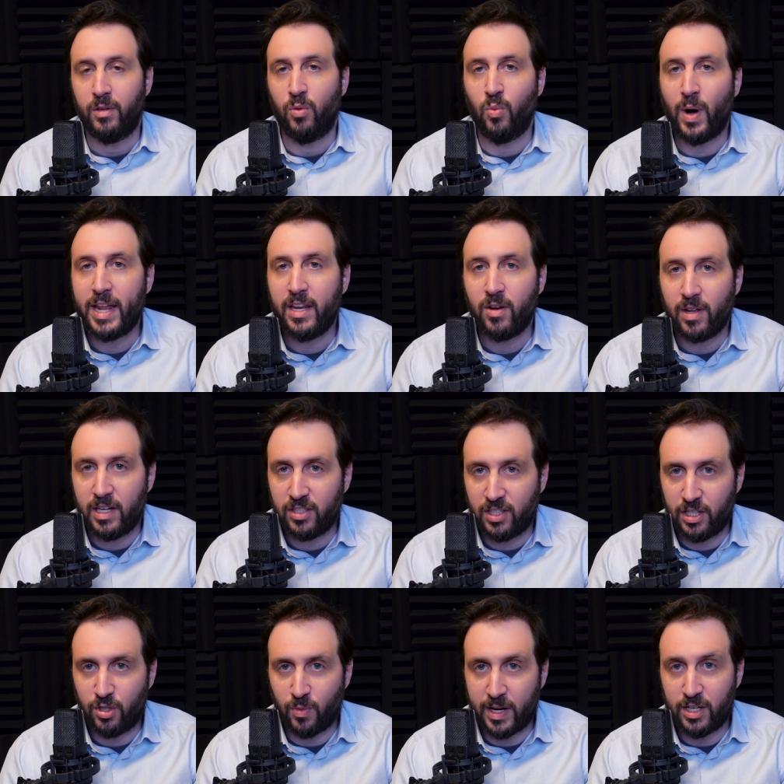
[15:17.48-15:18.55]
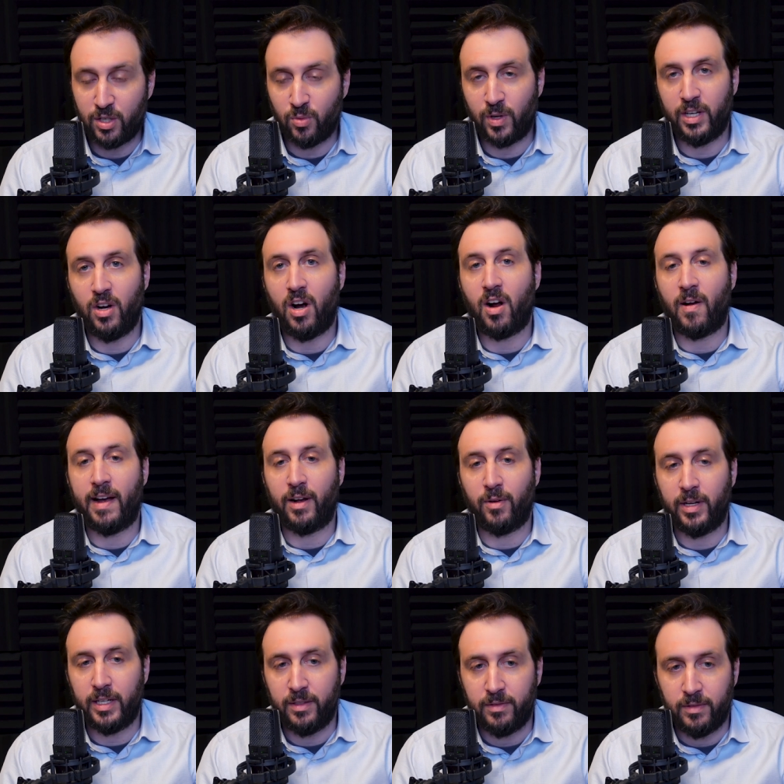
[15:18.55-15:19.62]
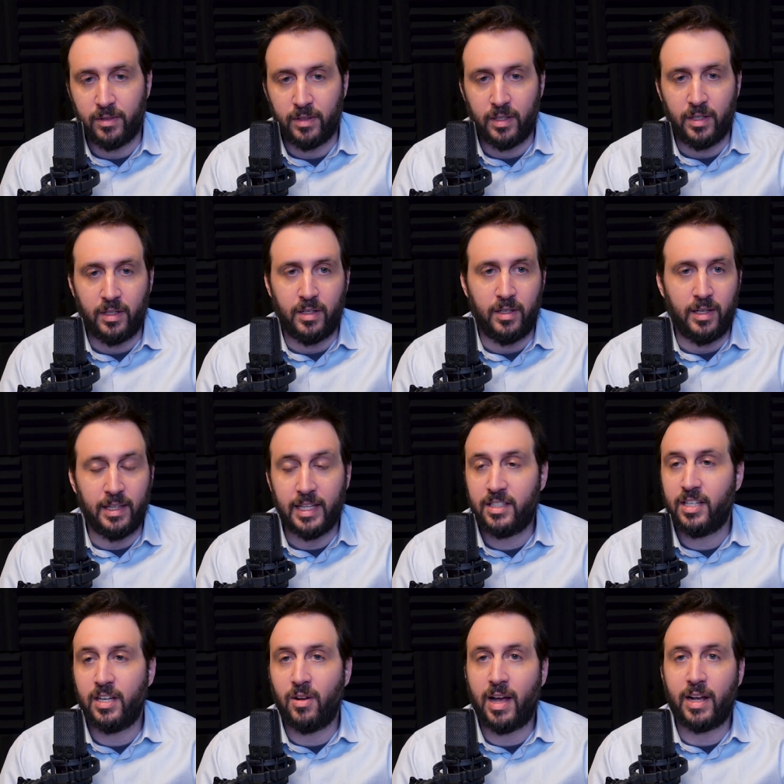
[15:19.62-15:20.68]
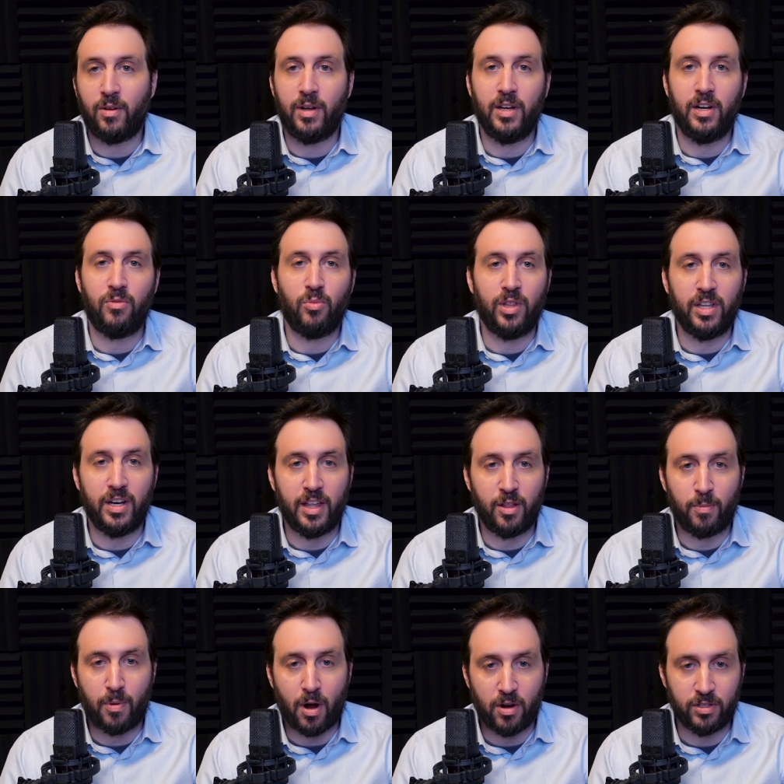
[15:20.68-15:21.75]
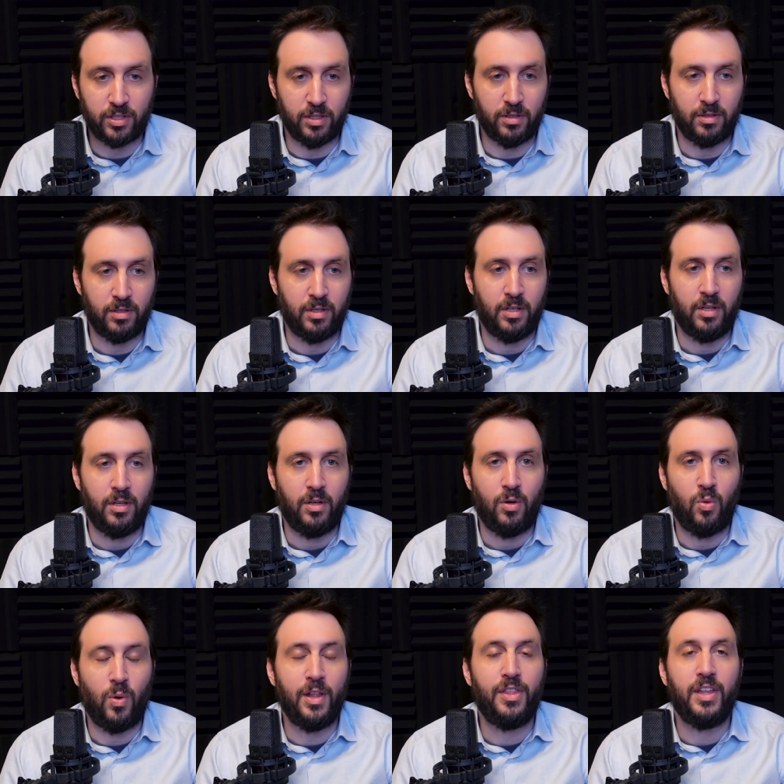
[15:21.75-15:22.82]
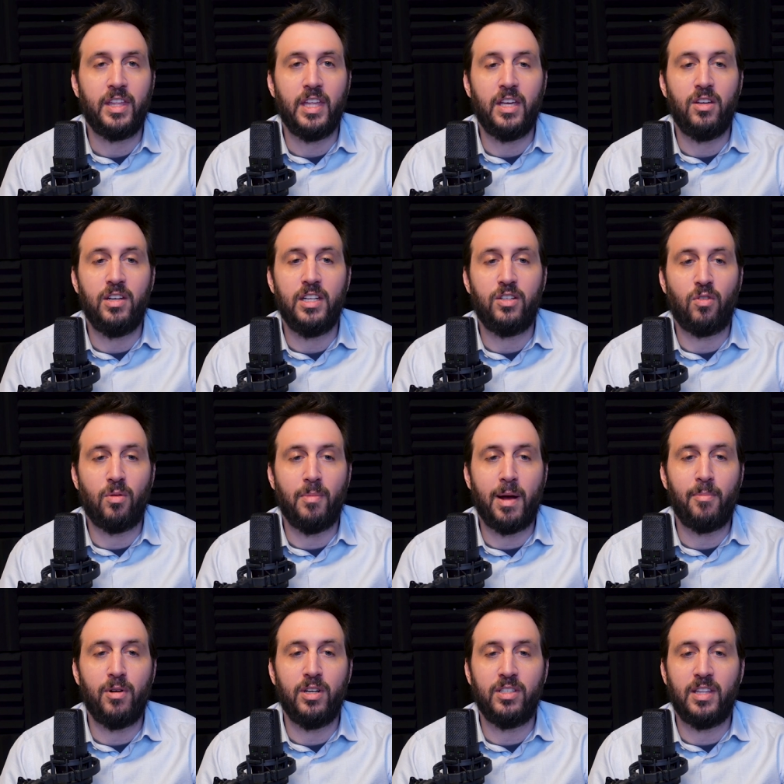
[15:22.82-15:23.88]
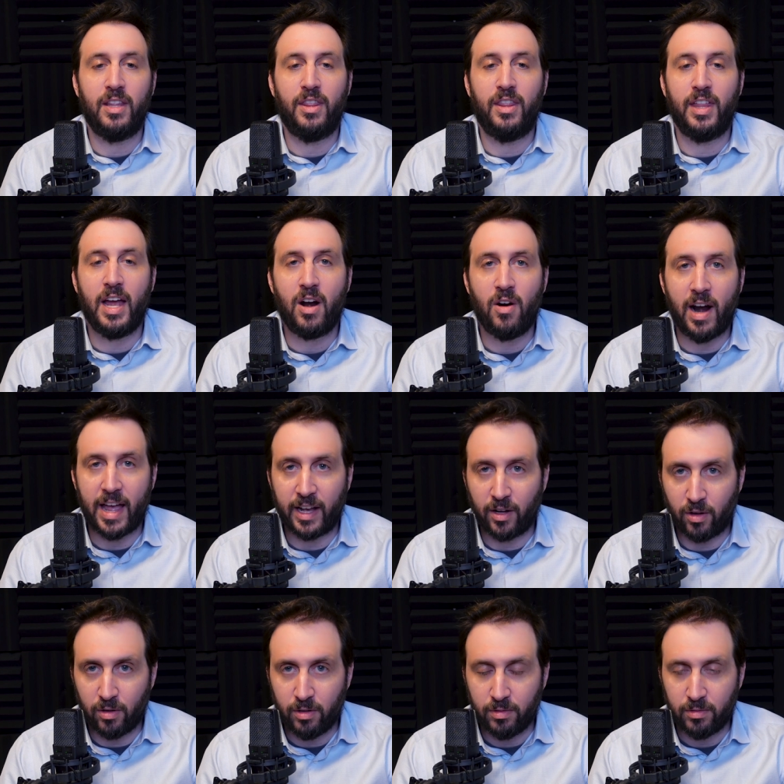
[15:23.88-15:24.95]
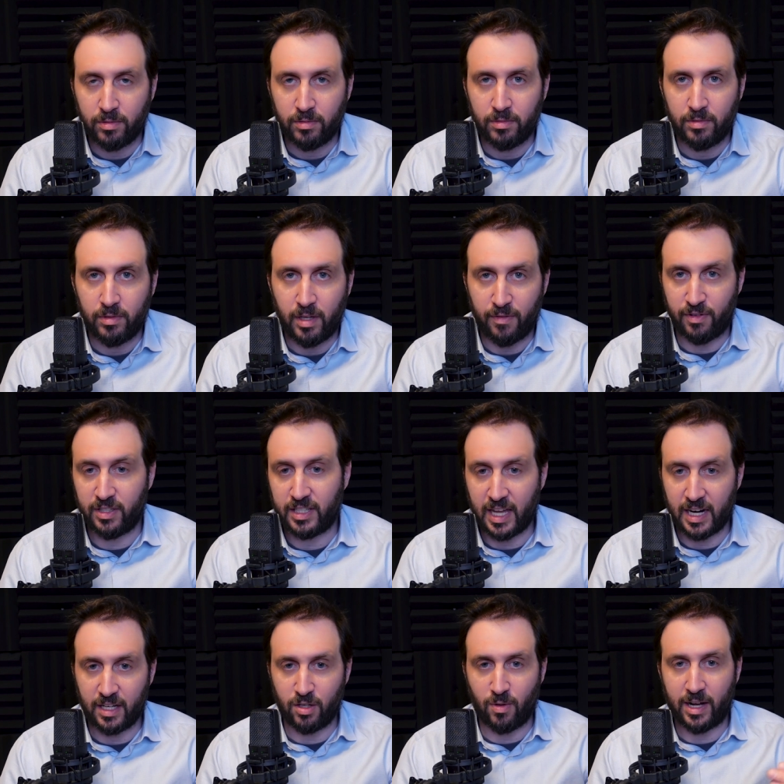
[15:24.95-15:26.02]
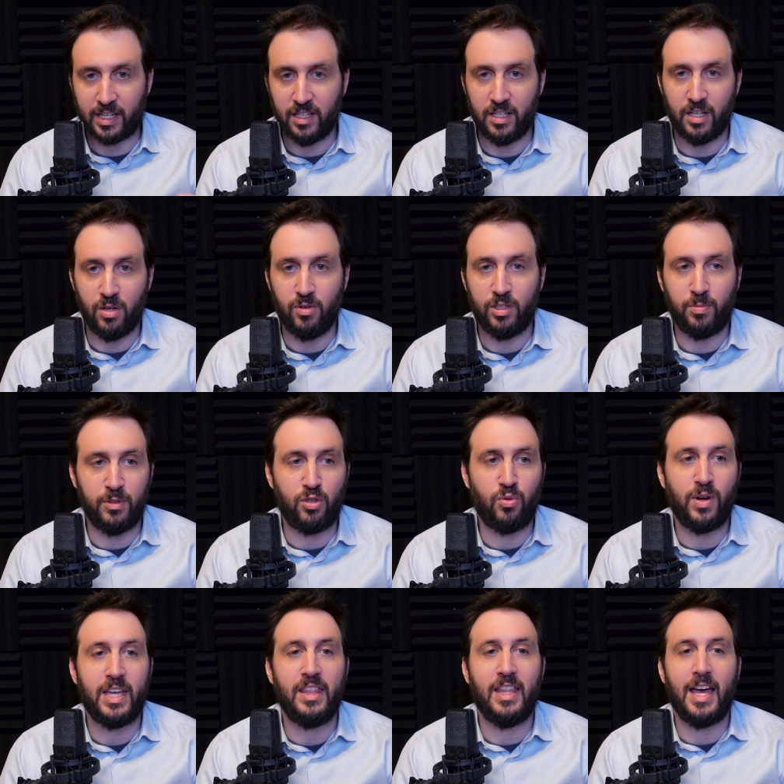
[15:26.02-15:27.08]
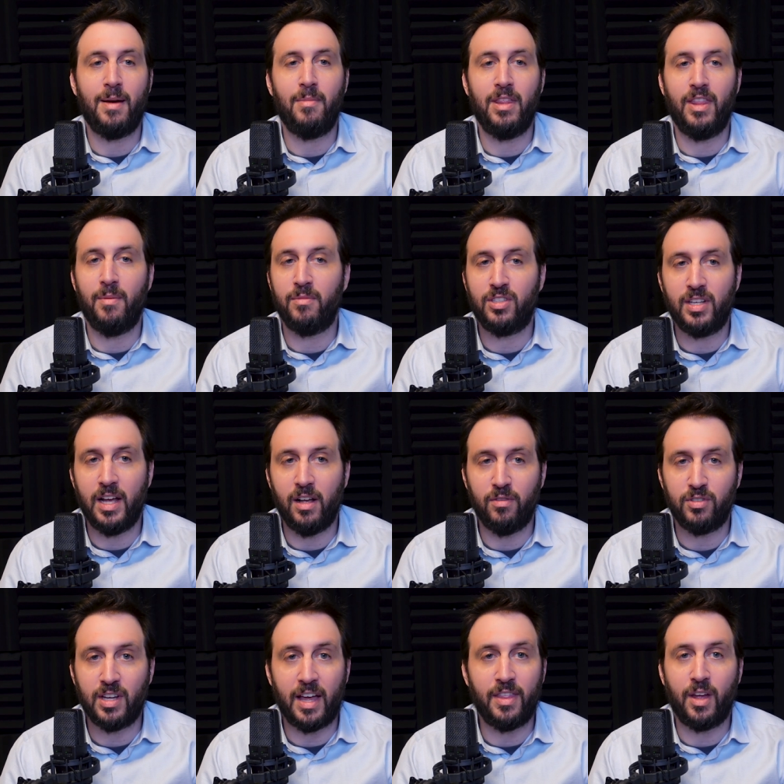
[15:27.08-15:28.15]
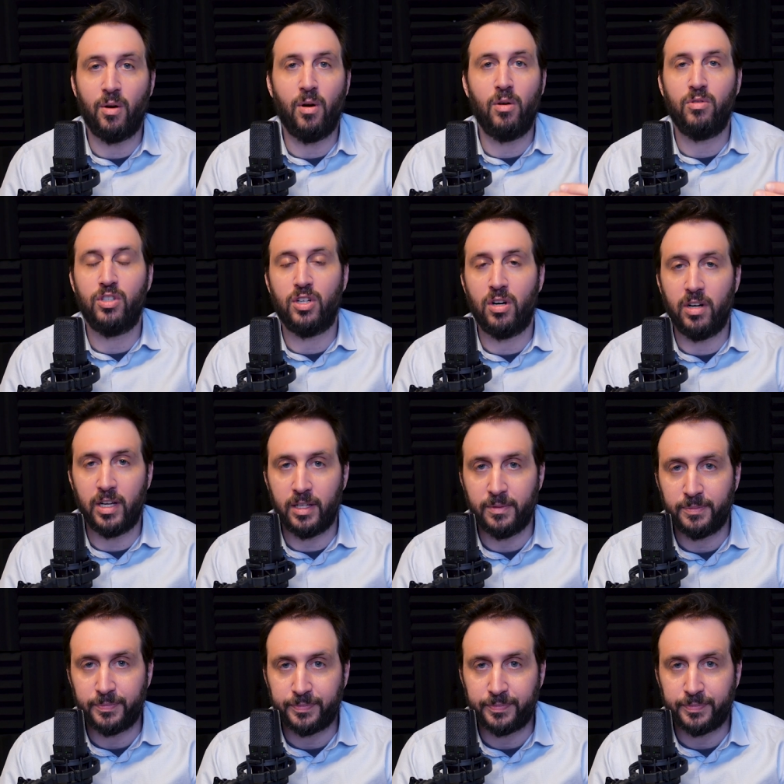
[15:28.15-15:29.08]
When you're in a situation where you are angry, let's say you're angry with another person, one thing that you need to remember is that their anger, if it's getting directed at you, is between them and themselves on their own journey.